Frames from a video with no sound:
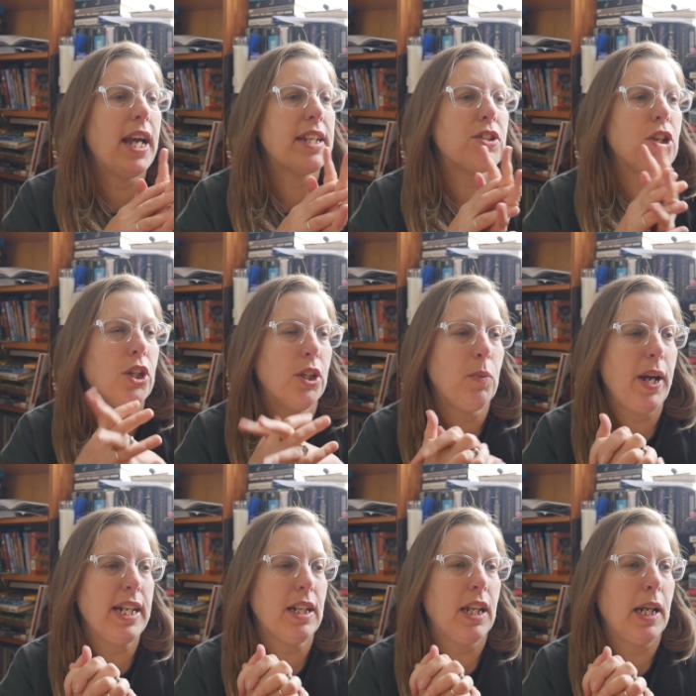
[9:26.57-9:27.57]
it's a good
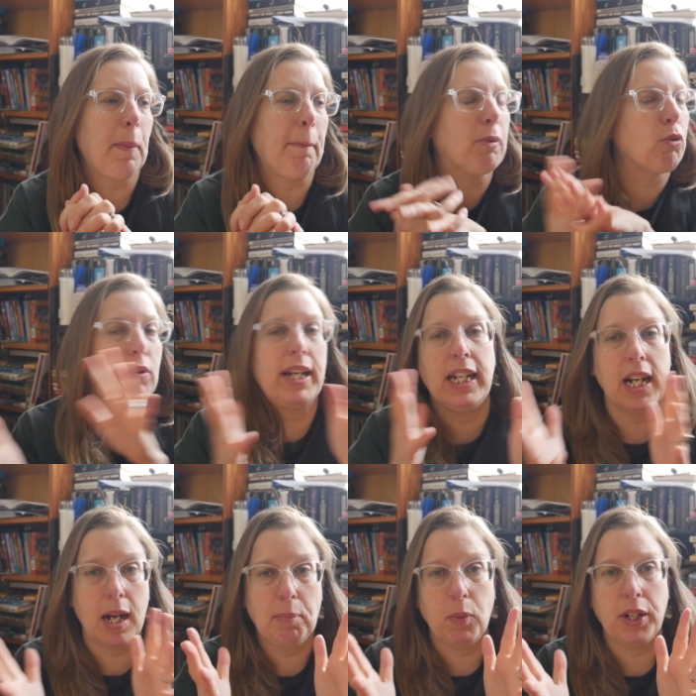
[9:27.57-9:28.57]
way to like break
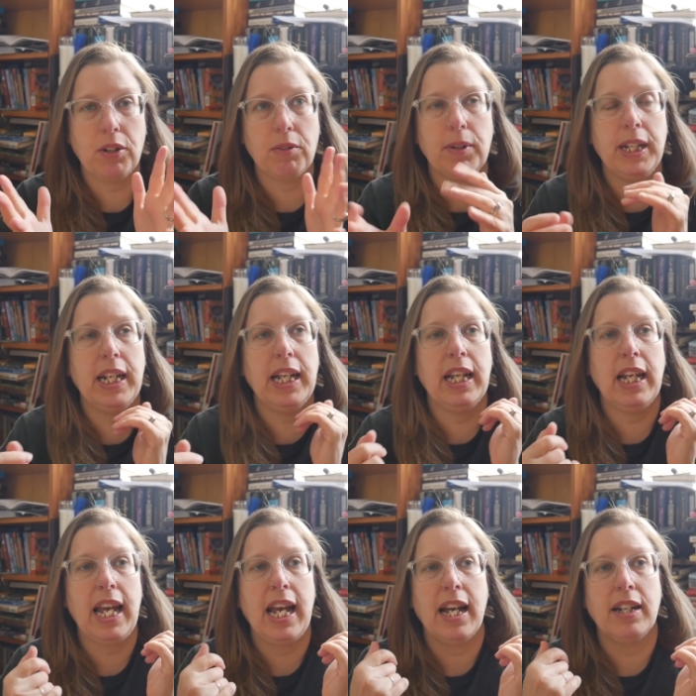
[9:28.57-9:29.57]
up what you're reading
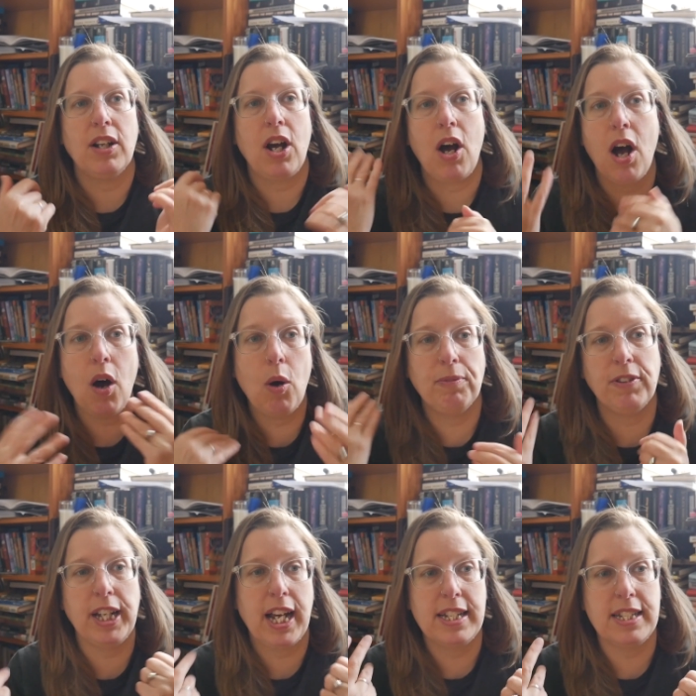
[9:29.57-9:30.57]
and
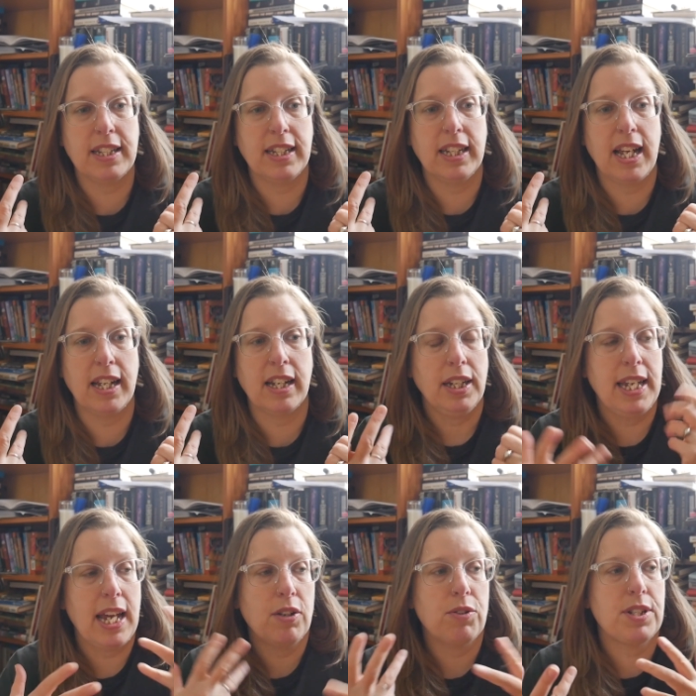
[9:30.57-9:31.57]
hopefully ideally like
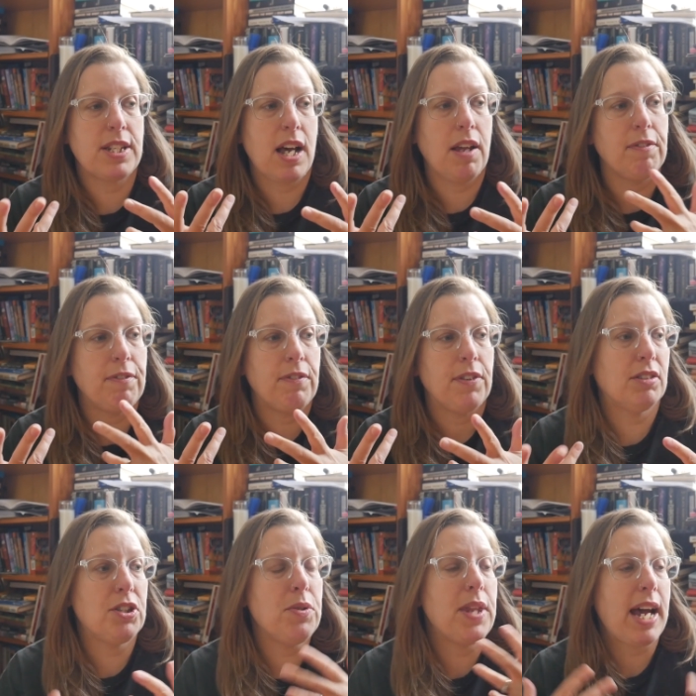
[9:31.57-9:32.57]
get yourself
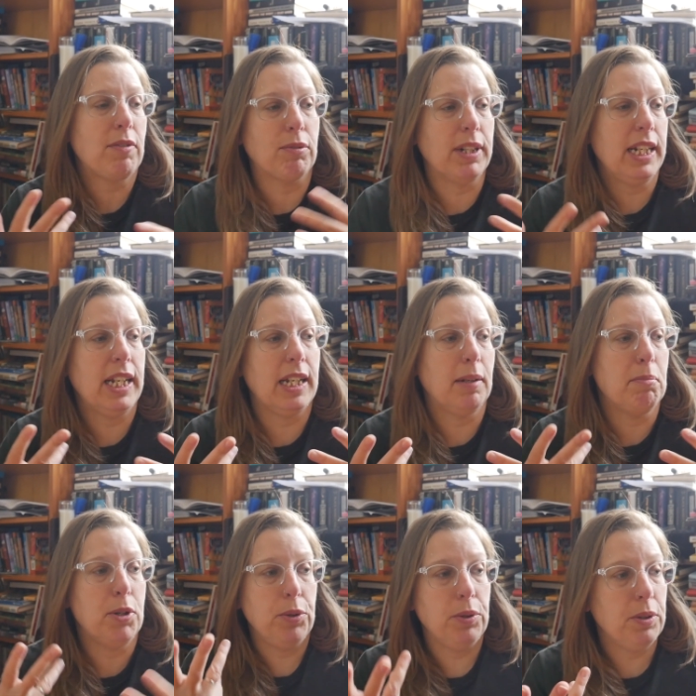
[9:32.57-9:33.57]
to that reading
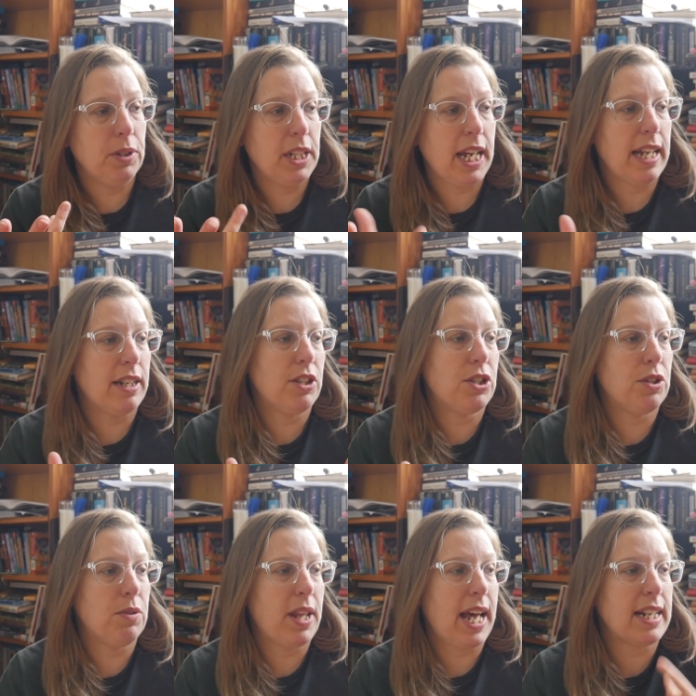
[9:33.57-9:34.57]
mood and
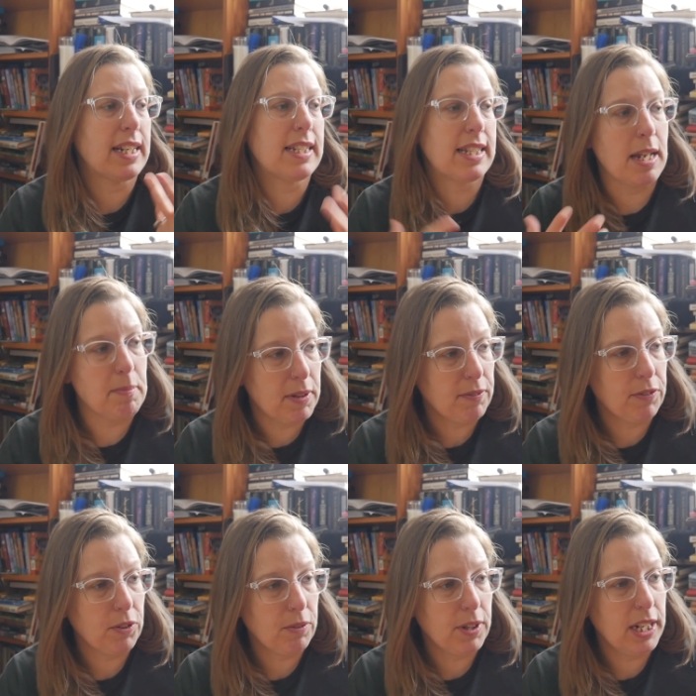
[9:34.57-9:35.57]
to that excitement
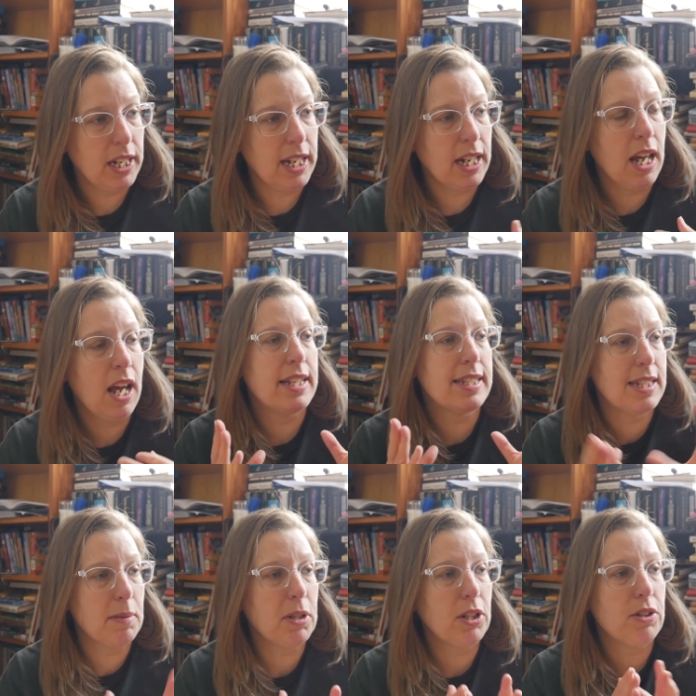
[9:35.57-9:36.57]
for reading.
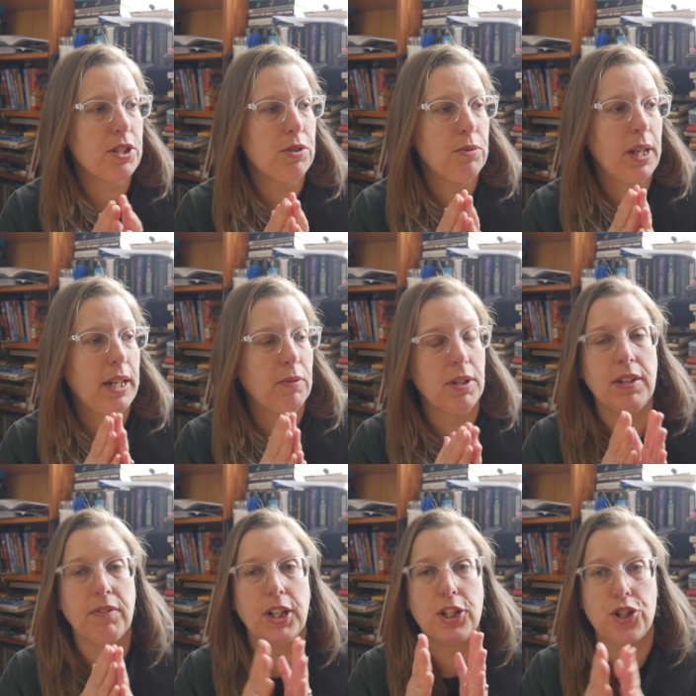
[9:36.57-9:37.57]
Similar to like
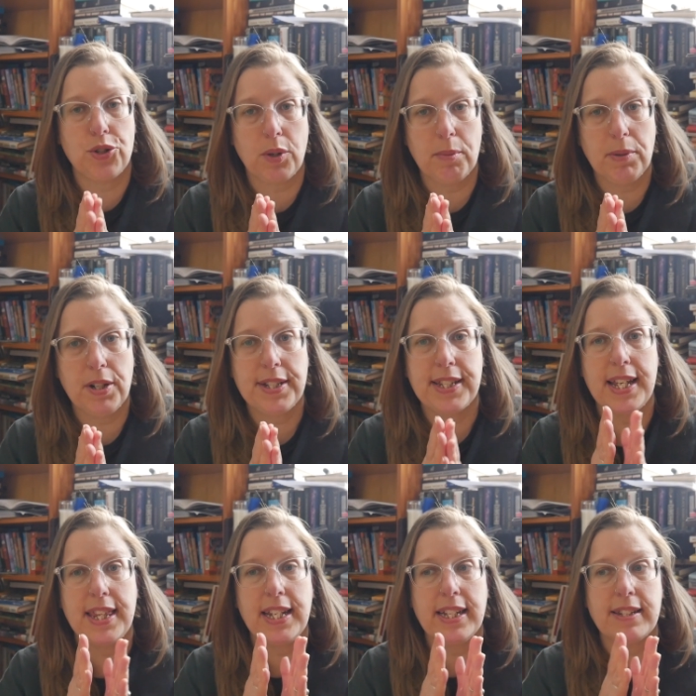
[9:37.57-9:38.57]
reading very short books, I
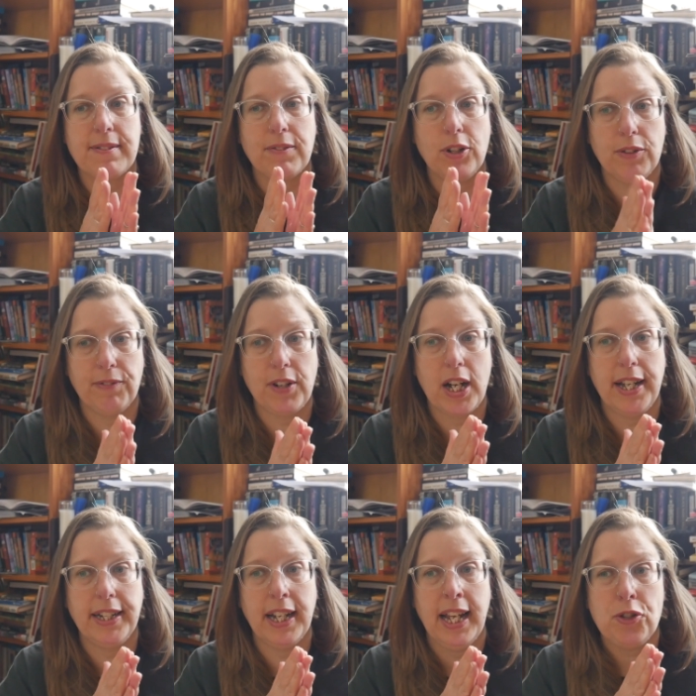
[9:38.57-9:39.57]
think it's fun